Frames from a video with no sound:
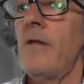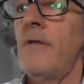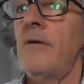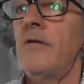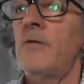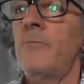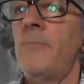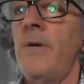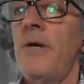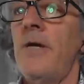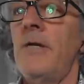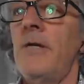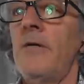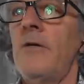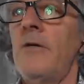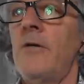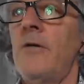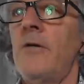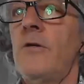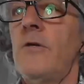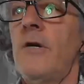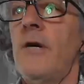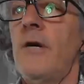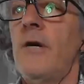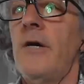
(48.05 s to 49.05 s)
There's
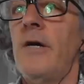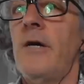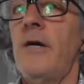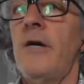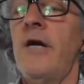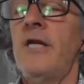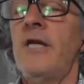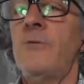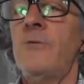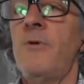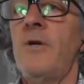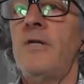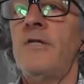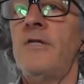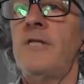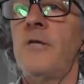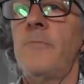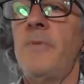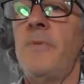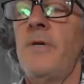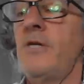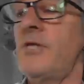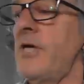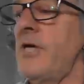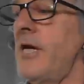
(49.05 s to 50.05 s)
been, as well as
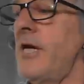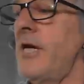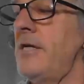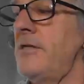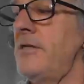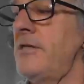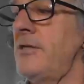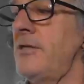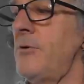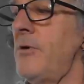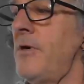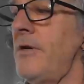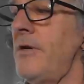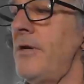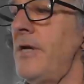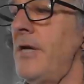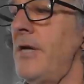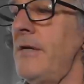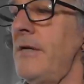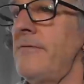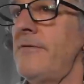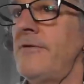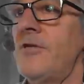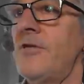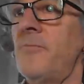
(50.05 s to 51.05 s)
the big changes to our
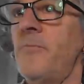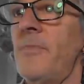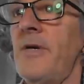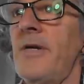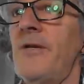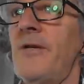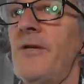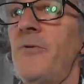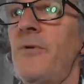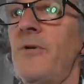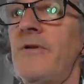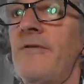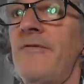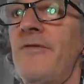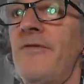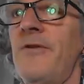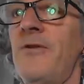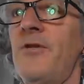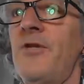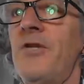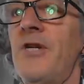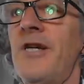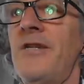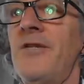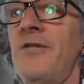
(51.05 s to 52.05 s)
lives, there's been quite a
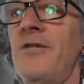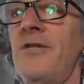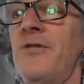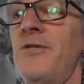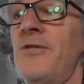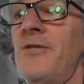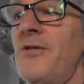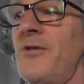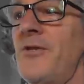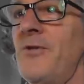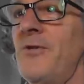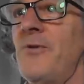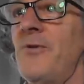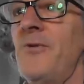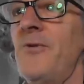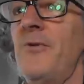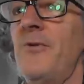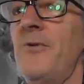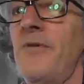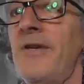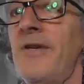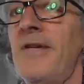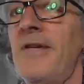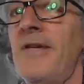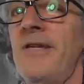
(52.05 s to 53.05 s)
few changes
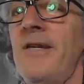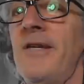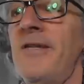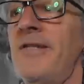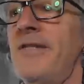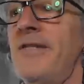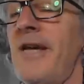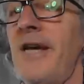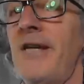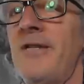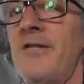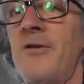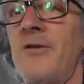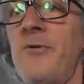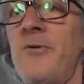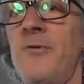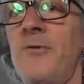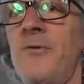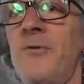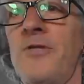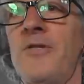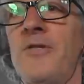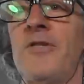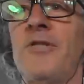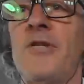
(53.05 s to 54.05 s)
to the tax
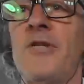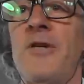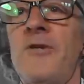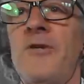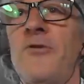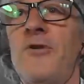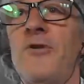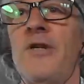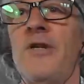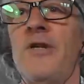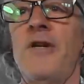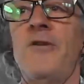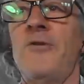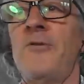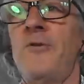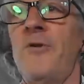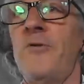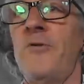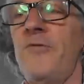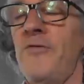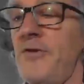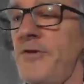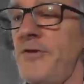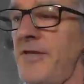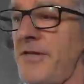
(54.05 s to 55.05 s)
laws in this country, and
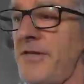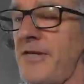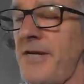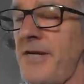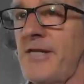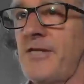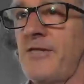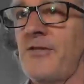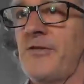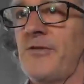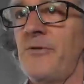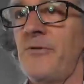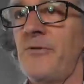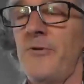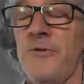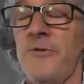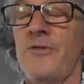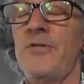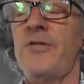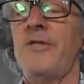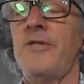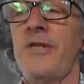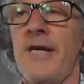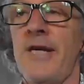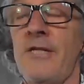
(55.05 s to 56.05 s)
your tax
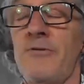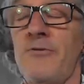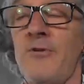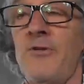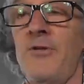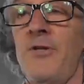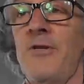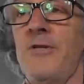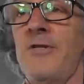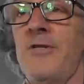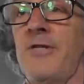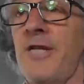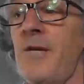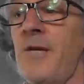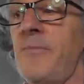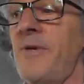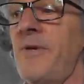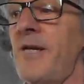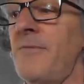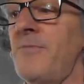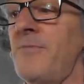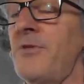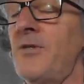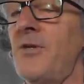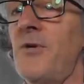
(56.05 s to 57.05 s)
return is
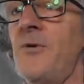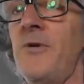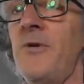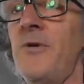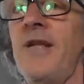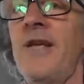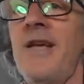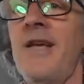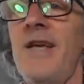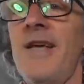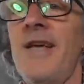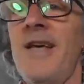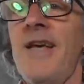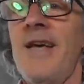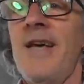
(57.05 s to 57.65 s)
coming up soon.